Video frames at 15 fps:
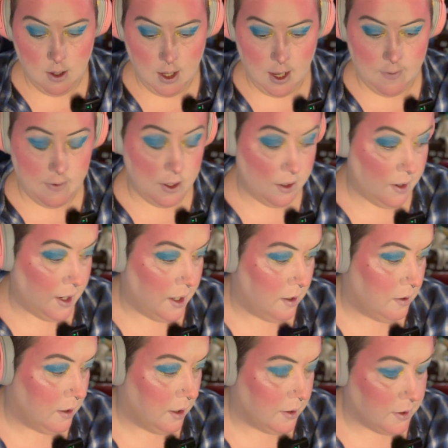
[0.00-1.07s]
having a great
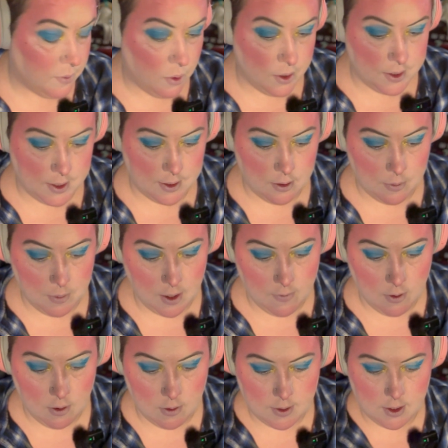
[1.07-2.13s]
like support system,
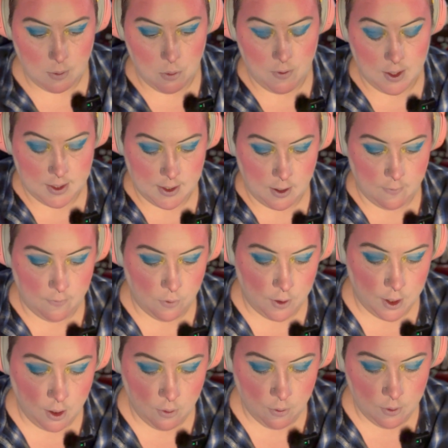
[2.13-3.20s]
even someone that's there for
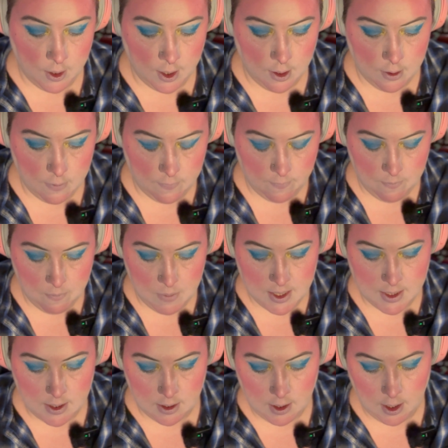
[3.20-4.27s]
you like
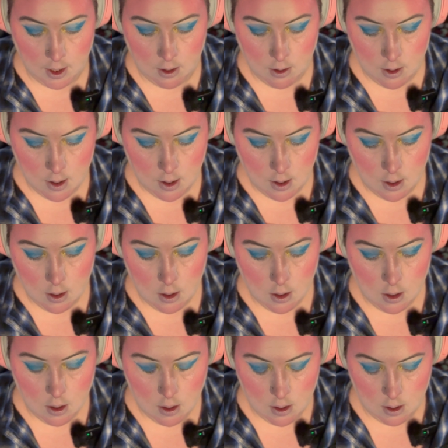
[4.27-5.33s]
mentally,
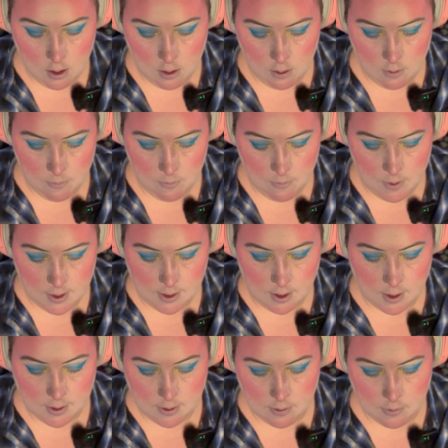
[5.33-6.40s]
is
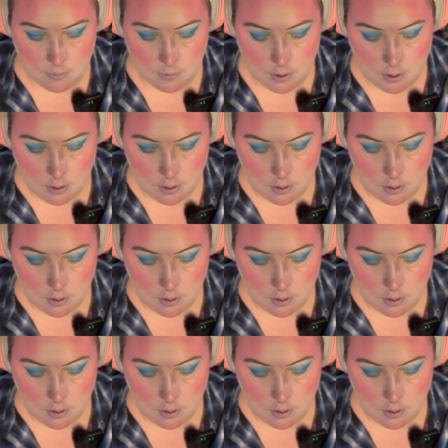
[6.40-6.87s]
awesome.